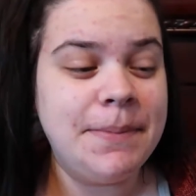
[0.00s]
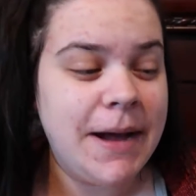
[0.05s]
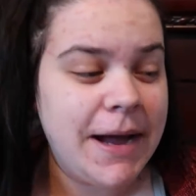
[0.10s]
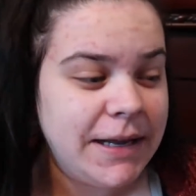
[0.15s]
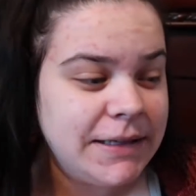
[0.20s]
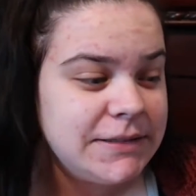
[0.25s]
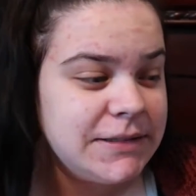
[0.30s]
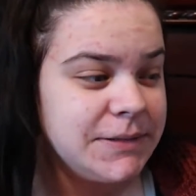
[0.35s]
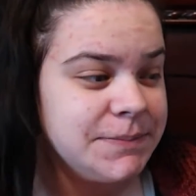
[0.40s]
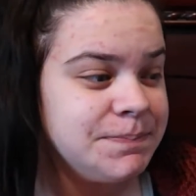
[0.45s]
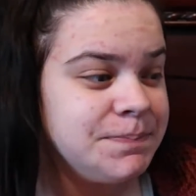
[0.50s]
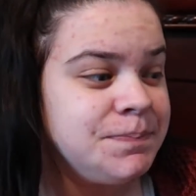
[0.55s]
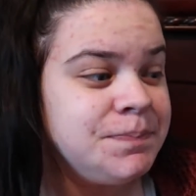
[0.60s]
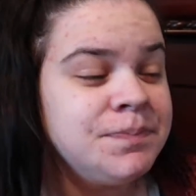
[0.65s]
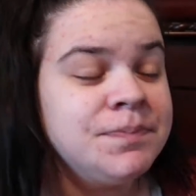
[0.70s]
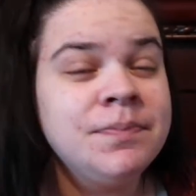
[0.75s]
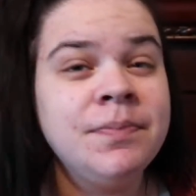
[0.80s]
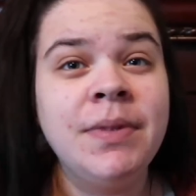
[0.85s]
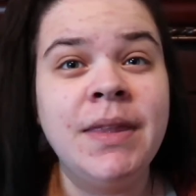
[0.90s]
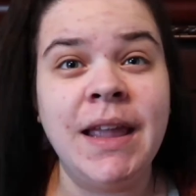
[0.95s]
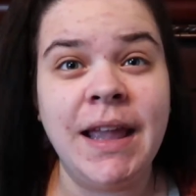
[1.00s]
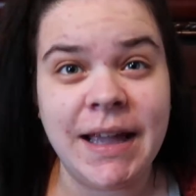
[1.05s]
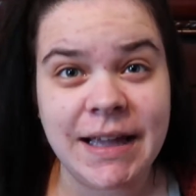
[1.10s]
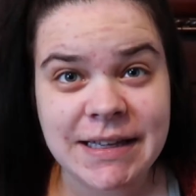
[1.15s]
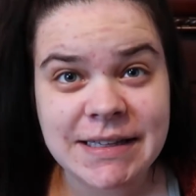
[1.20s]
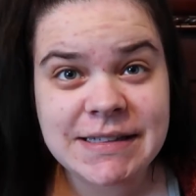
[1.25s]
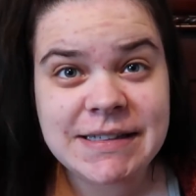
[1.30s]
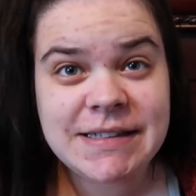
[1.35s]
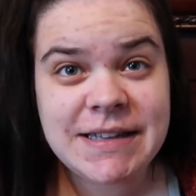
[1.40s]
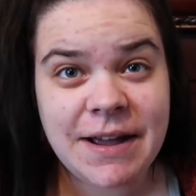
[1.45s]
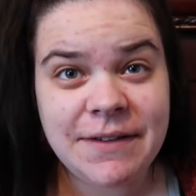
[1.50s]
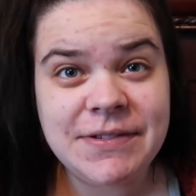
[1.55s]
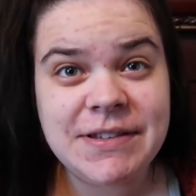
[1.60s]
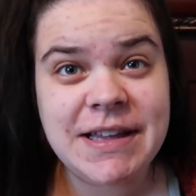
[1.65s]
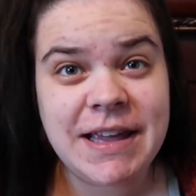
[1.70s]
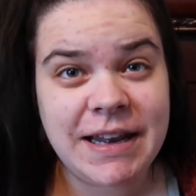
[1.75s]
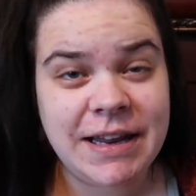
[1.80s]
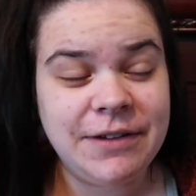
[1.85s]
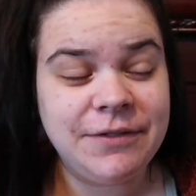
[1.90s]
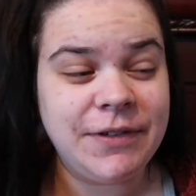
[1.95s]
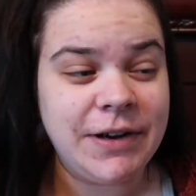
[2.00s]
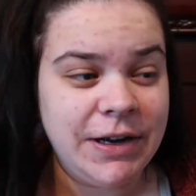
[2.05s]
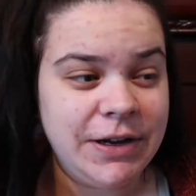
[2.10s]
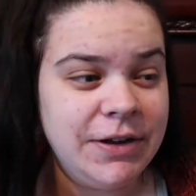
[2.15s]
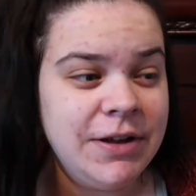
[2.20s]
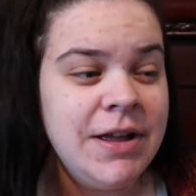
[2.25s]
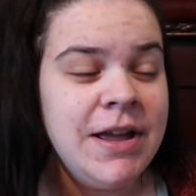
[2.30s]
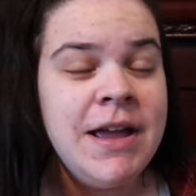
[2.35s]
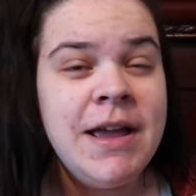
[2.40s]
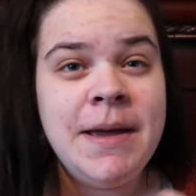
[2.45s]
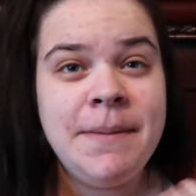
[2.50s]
but stuff's getting real.